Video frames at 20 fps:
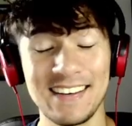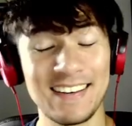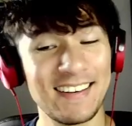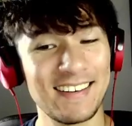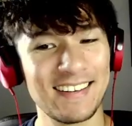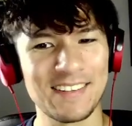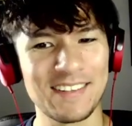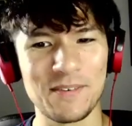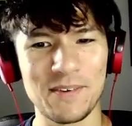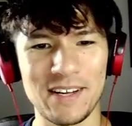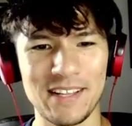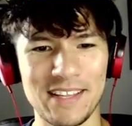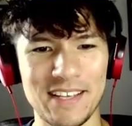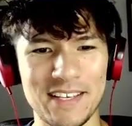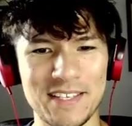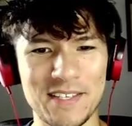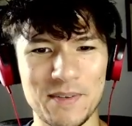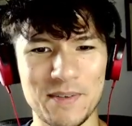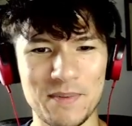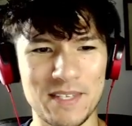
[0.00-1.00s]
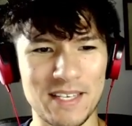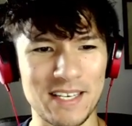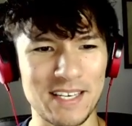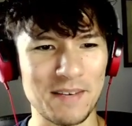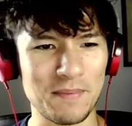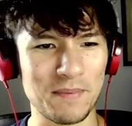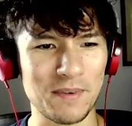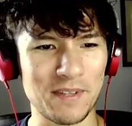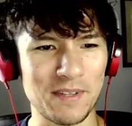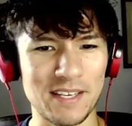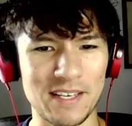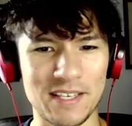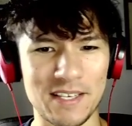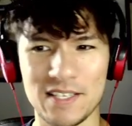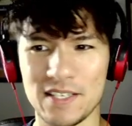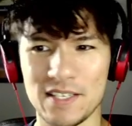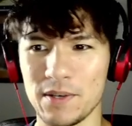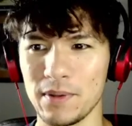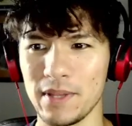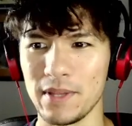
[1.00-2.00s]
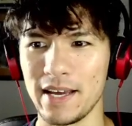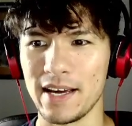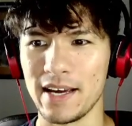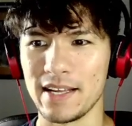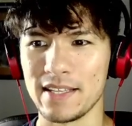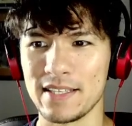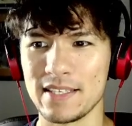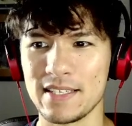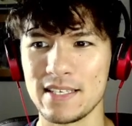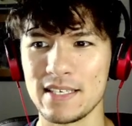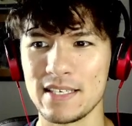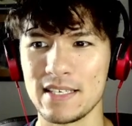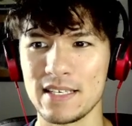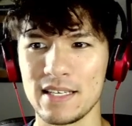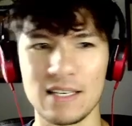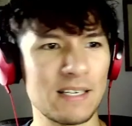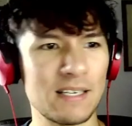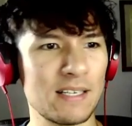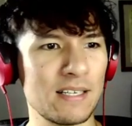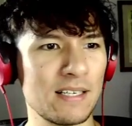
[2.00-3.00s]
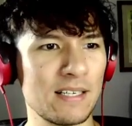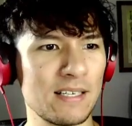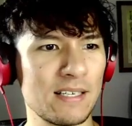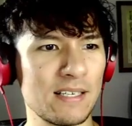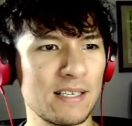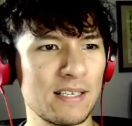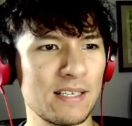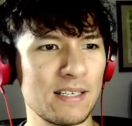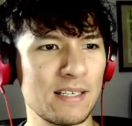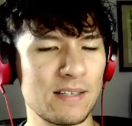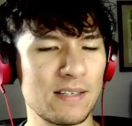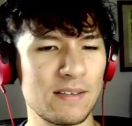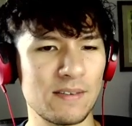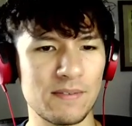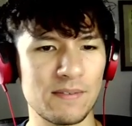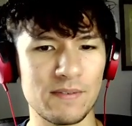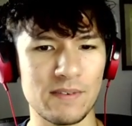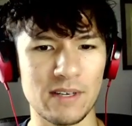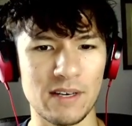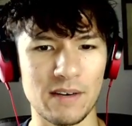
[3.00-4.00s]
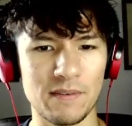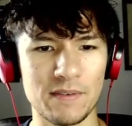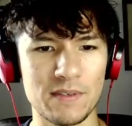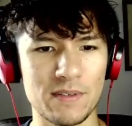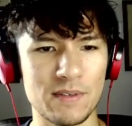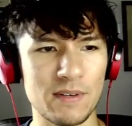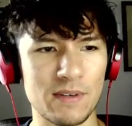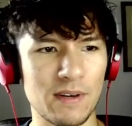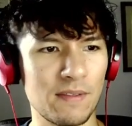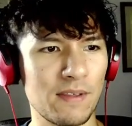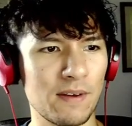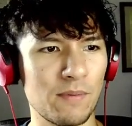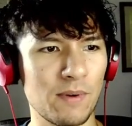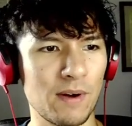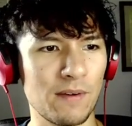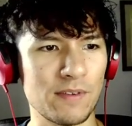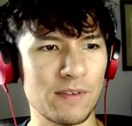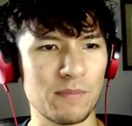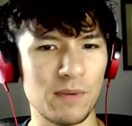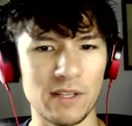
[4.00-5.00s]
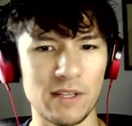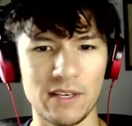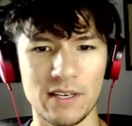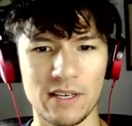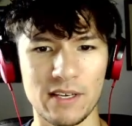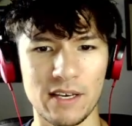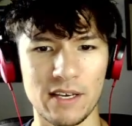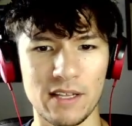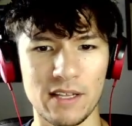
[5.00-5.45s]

well, there's Doomsday, but there's no land. We have to. I think we have to mulligan again.